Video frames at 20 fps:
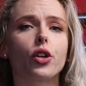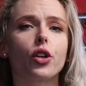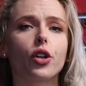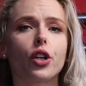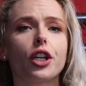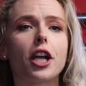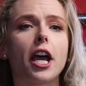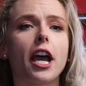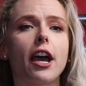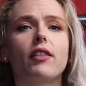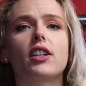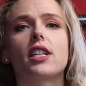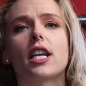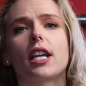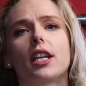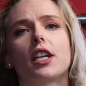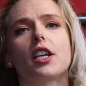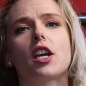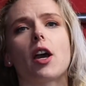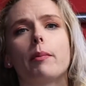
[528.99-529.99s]
they're gonna have a
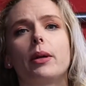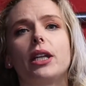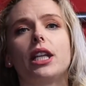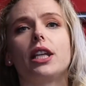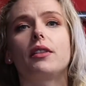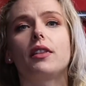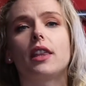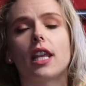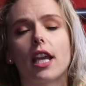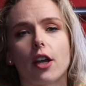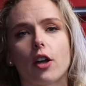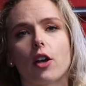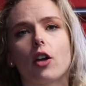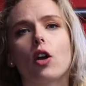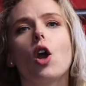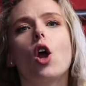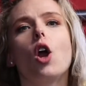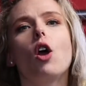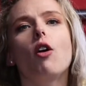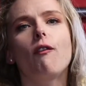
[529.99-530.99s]
tanning company
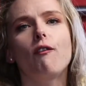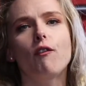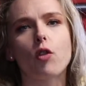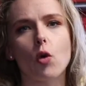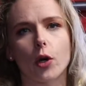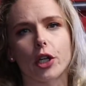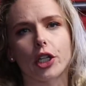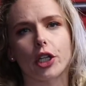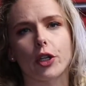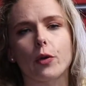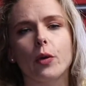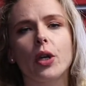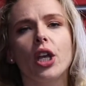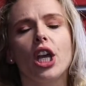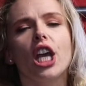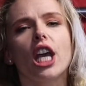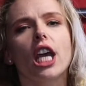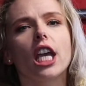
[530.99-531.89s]
there for you.